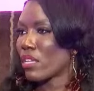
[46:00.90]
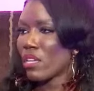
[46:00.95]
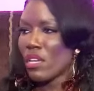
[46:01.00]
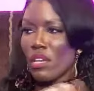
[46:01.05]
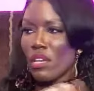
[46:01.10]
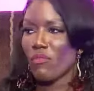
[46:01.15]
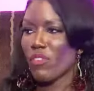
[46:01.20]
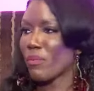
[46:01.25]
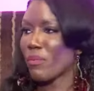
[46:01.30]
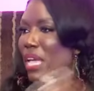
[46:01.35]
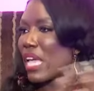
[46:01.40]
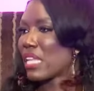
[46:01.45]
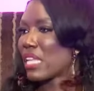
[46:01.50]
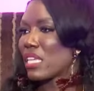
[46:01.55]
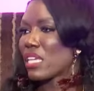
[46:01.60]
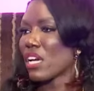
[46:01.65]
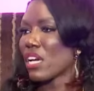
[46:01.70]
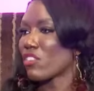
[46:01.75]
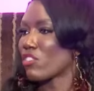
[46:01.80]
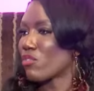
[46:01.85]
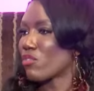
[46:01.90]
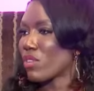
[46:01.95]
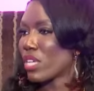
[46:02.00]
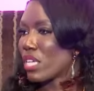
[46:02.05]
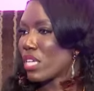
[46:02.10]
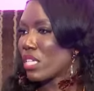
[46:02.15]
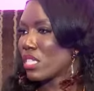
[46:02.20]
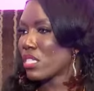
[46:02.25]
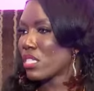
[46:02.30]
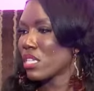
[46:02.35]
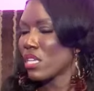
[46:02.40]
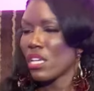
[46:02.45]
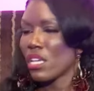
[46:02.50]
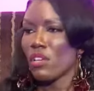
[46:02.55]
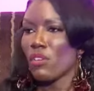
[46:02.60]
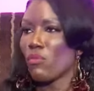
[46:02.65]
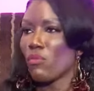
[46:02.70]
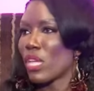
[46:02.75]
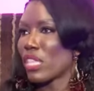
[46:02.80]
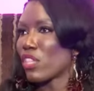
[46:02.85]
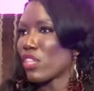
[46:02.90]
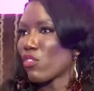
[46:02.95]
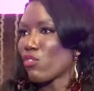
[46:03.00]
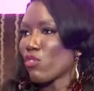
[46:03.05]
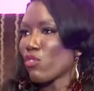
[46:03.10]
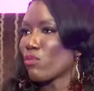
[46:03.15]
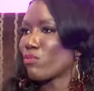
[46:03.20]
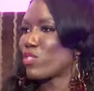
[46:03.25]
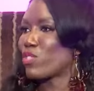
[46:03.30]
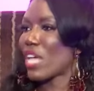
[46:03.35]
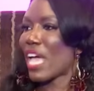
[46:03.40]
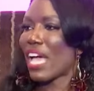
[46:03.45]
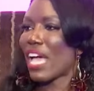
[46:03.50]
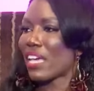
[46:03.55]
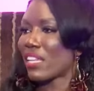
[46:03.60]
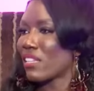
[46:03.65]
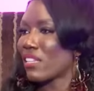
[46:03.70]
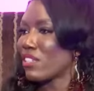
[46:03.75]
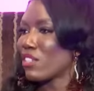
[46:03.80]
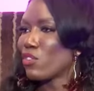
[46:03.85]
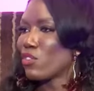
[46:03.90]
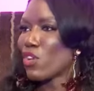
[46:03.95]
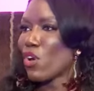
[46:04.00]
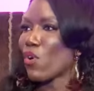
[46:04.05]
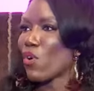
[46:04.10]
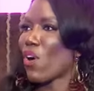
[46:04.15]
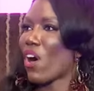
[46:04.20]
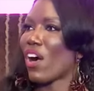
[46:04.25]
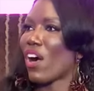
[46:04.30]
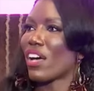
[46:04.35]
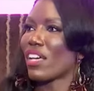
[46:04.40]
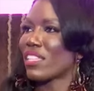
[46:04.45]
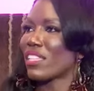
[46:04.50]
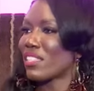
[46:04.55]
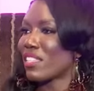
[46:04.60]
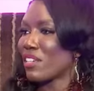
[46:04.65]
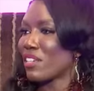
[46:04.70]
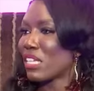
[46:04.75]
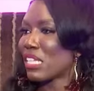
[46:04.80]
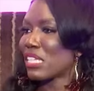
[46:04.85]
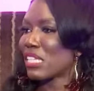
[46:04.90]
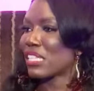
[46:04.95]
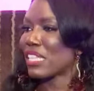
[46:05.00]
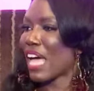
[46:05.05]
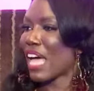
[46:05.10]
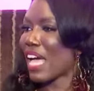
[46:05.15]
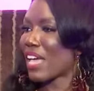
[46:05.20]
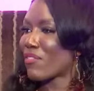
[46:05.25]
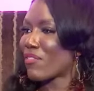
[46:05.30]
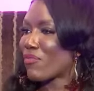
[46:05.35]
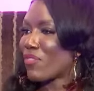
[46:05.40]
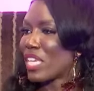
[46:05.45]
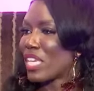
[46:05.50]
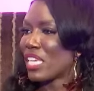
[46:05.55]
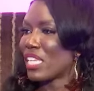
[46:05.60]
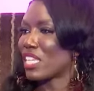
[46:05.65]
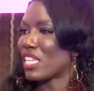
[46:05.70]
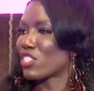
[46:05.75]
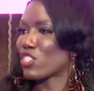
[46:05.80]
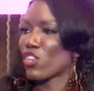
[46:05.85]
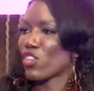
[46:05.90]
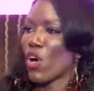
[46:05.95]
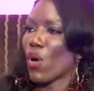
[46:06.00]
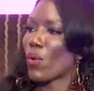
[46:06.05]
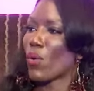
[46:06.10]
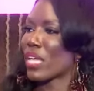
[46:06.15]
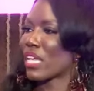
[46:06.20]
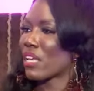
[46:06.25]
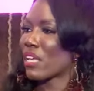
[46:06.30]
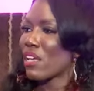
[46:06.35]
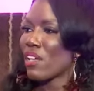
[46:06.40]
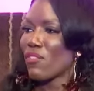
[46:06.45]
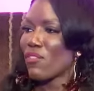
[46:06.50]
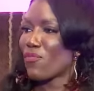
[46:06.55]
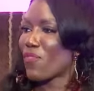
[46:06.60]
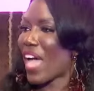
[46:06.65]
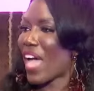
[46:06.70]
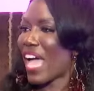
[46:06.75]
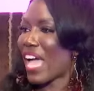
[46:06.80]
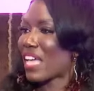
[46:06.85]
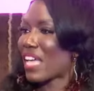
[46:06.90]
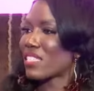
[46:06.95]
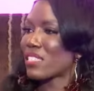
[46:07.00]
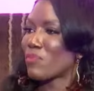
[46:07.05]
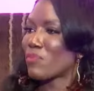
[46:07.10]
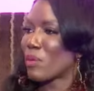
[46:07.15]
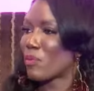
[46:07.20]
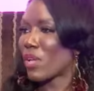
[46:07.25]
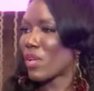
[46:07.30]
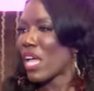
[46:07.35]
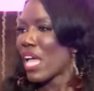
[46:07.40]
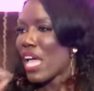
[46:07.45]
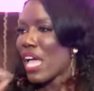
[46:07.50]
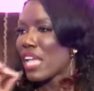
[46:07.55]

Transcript: mm. from 80 countries. The group chat, you know, on the live feed is going fast. People are